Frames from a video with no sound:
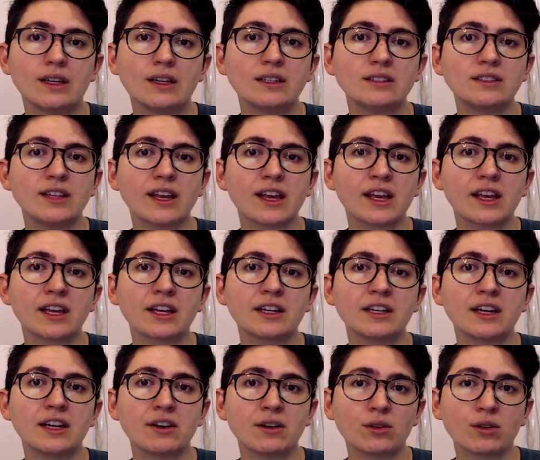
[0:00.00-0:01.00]
Taking an
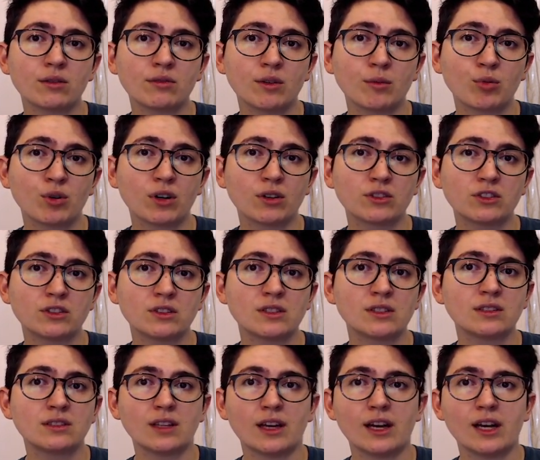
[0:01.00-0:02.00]
iterative approach to this
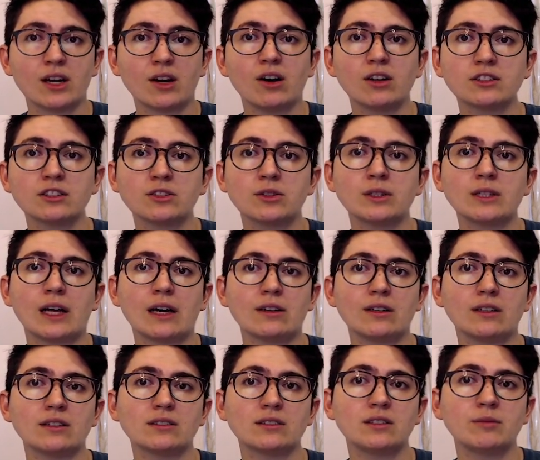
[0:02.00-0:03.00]
site also allowed
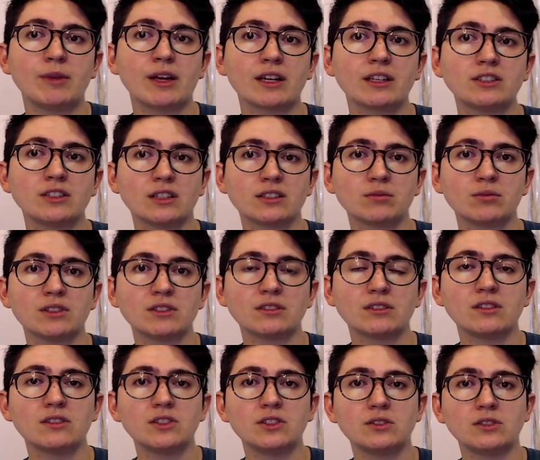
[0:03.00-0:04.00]
us to make adjustments to
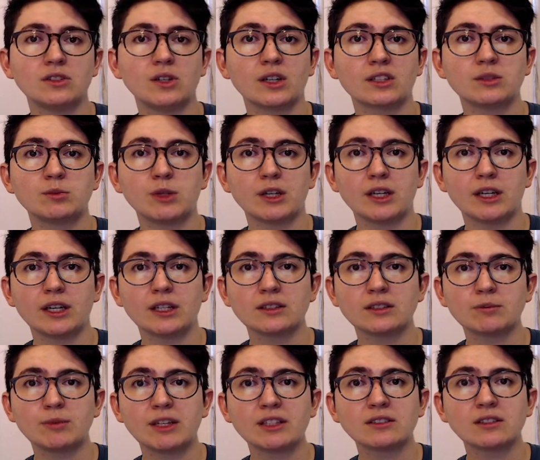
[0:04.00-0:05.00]
the user experience
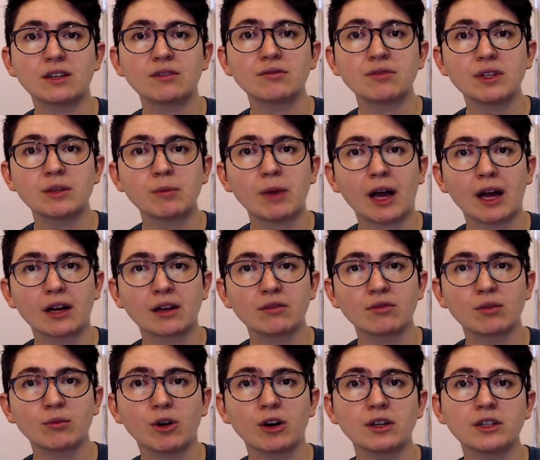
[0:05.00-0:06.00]
based on feedback
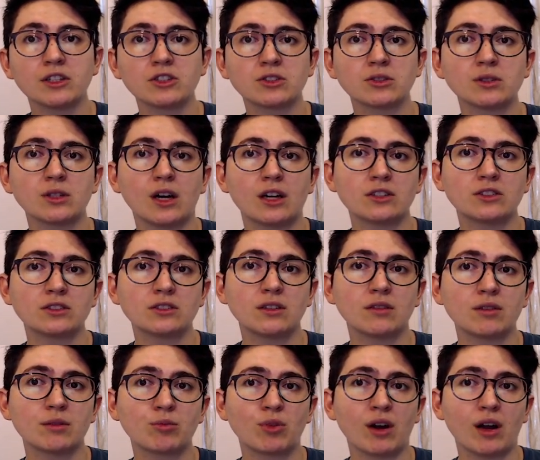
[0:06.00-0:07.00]
from our initial launch of the
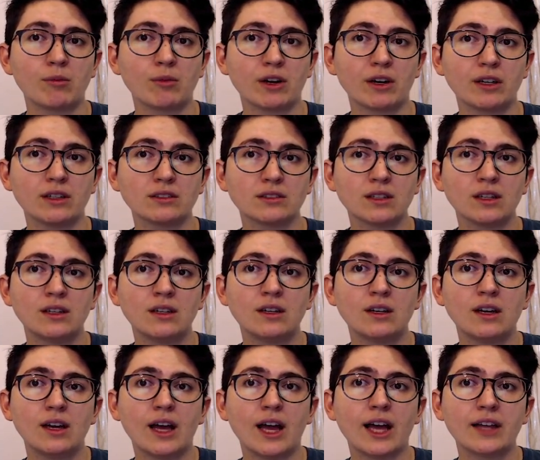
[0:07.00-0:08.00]
primaries
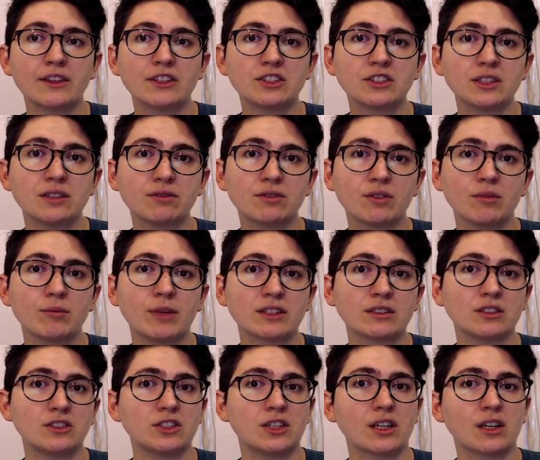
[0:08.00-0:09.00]
and the shift from
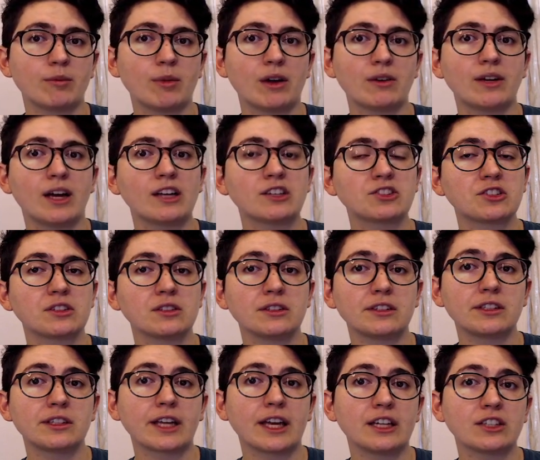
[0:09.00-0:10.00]
messaging about national
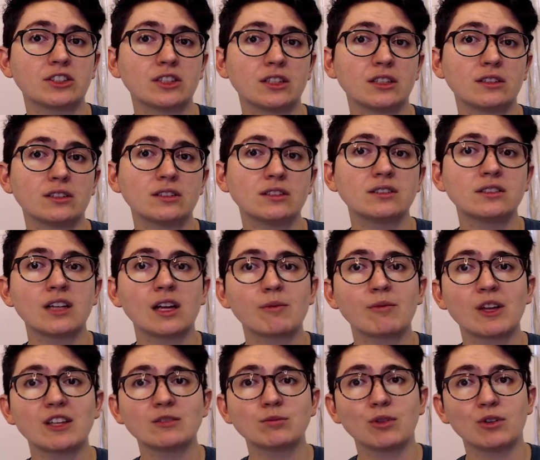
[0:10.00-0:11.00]
litigation to state
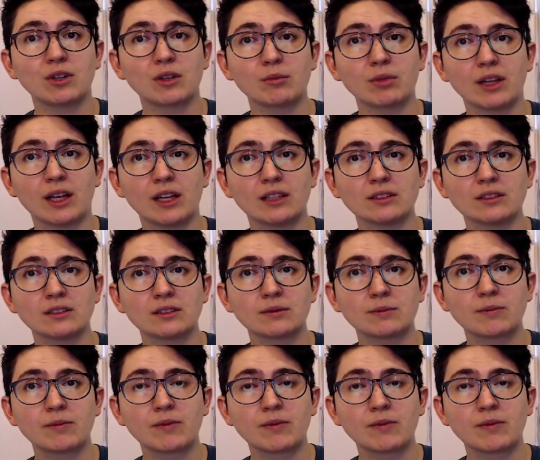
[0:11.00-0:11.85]
based voting plans.